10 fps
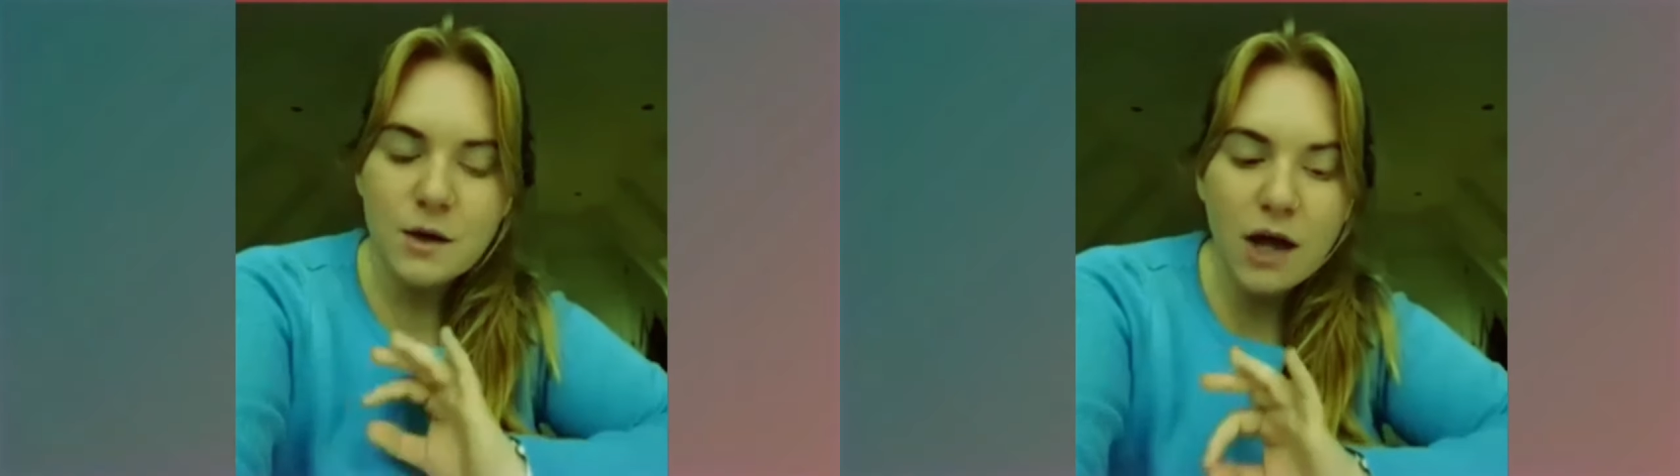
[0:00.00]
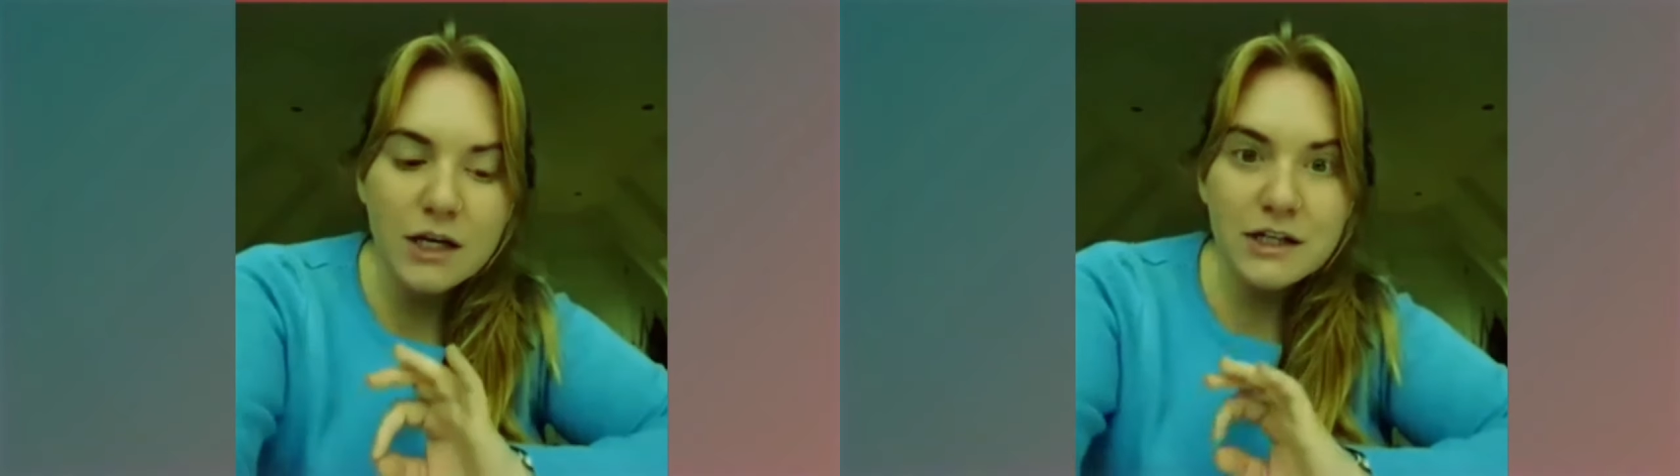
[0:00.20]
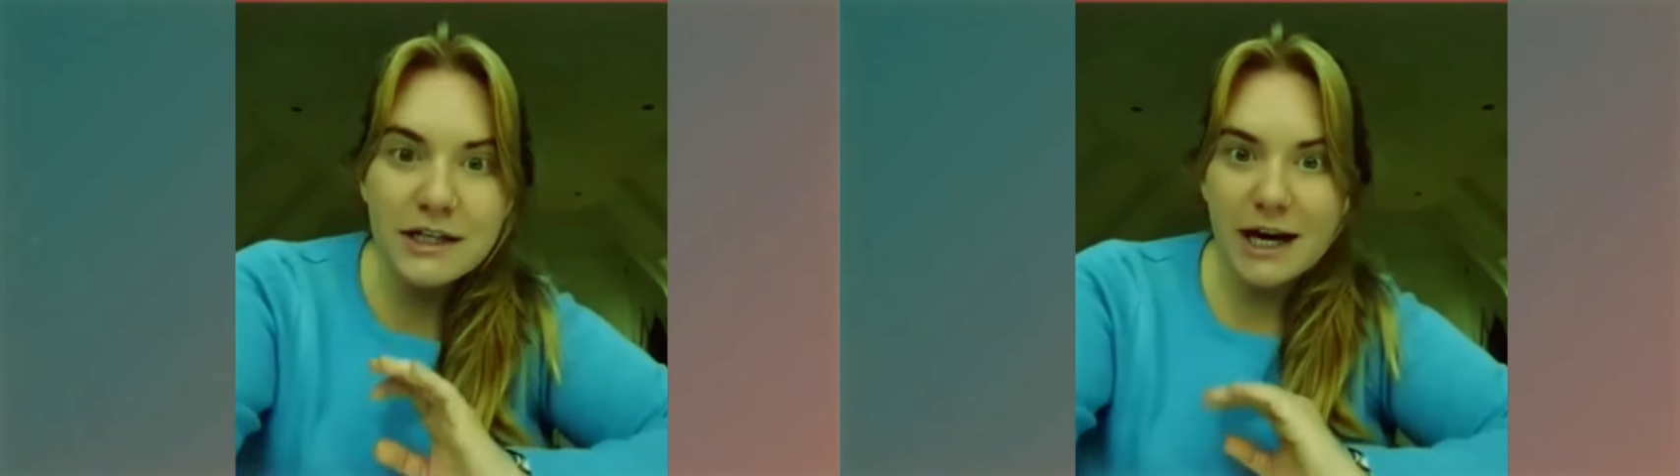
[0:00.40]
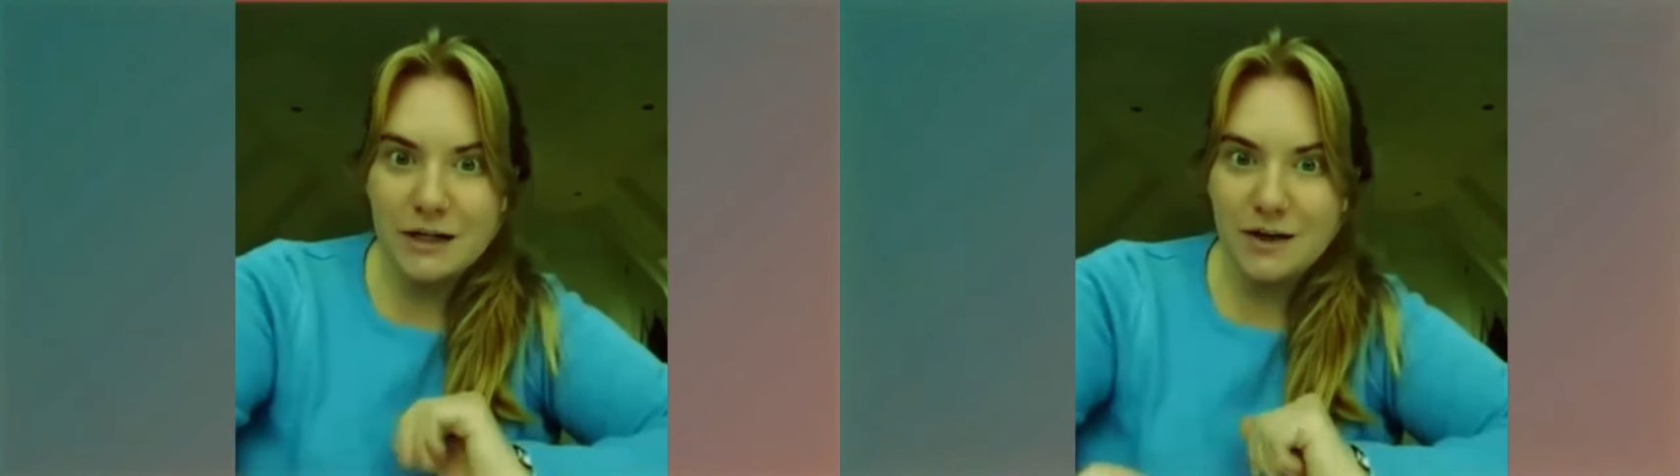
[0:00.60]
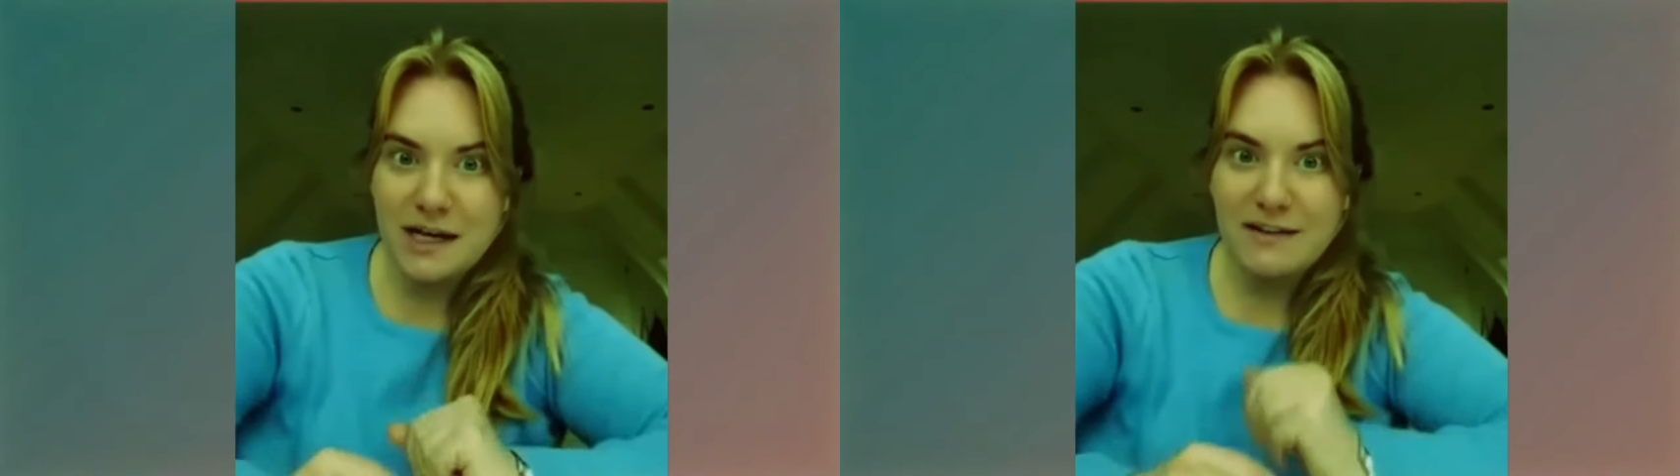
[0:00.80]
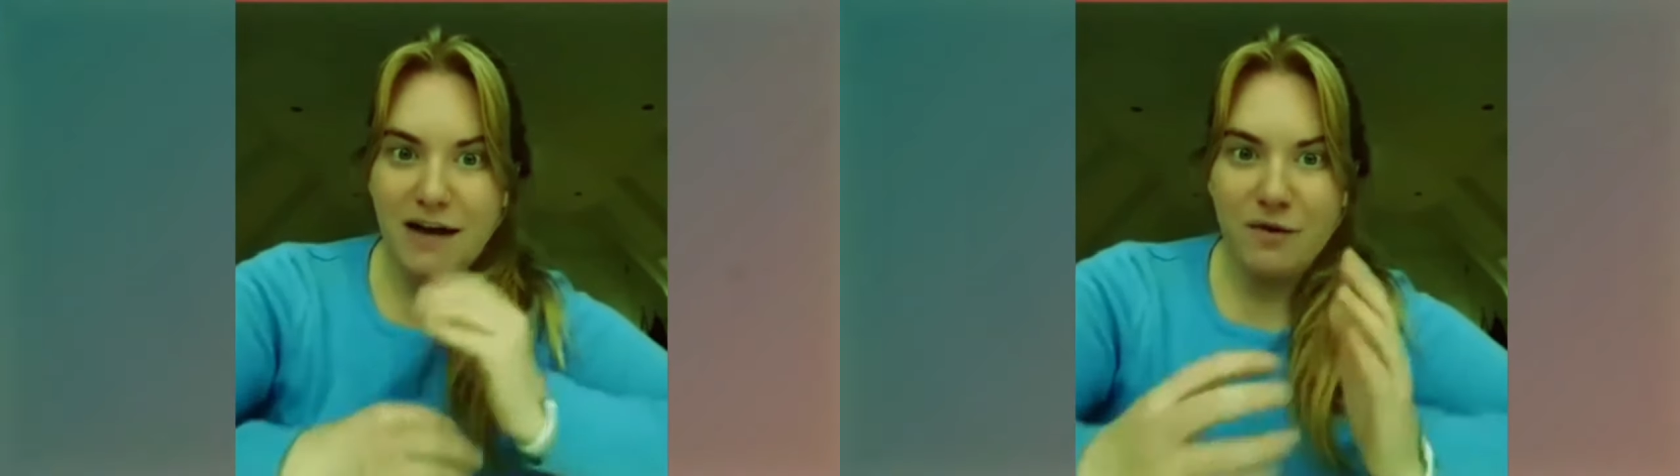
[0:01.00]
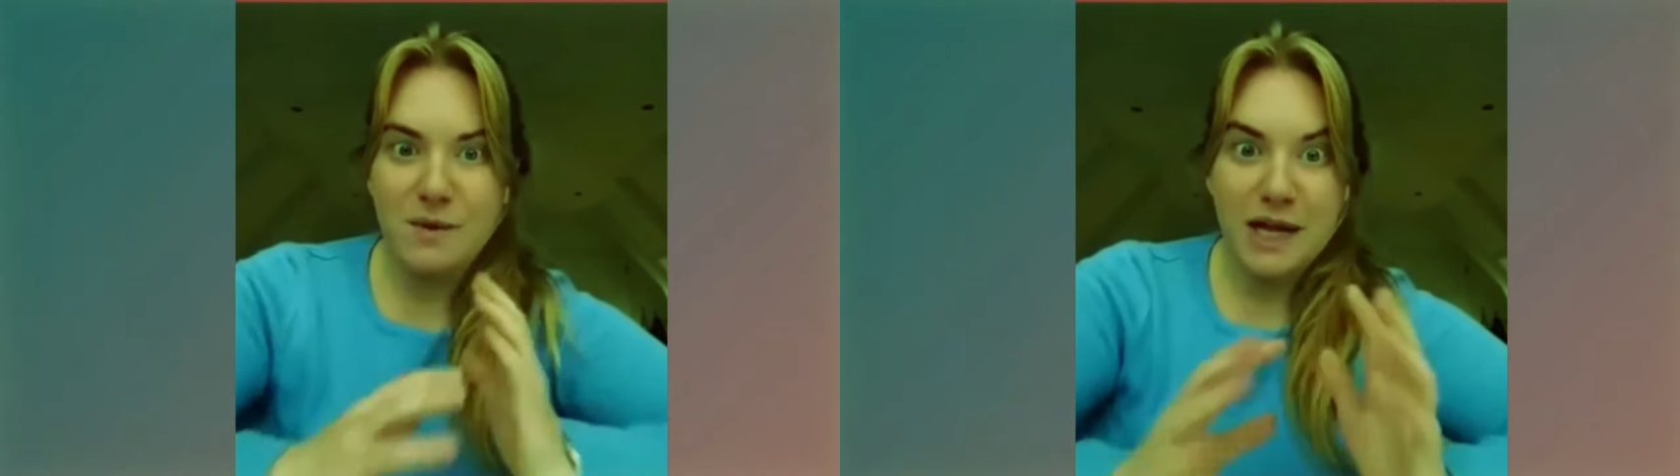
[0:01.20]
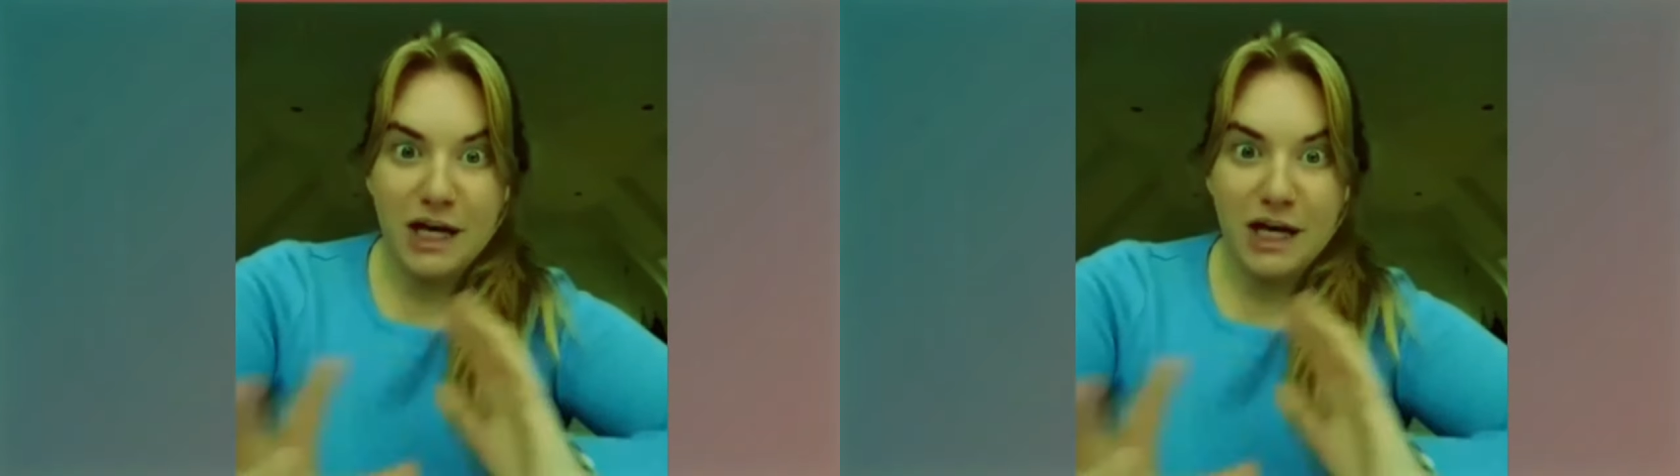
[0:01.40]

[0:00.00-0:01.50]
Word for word: So logically, I understand that everyone